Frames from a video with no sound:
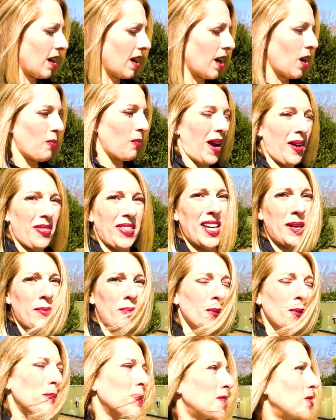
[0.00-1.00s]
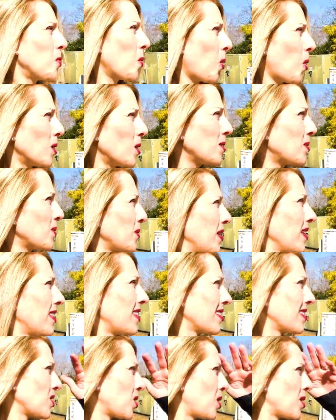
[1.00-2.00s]
around the neighborhood, but you also get
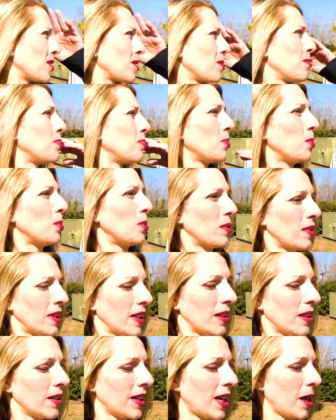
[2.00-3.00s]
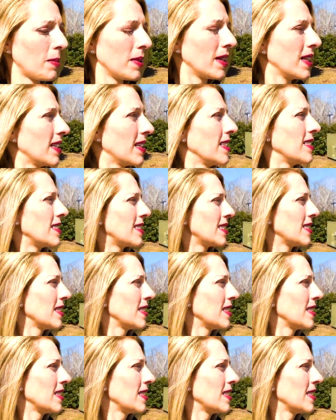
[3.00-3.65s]
this awesome pool. Look how big it is.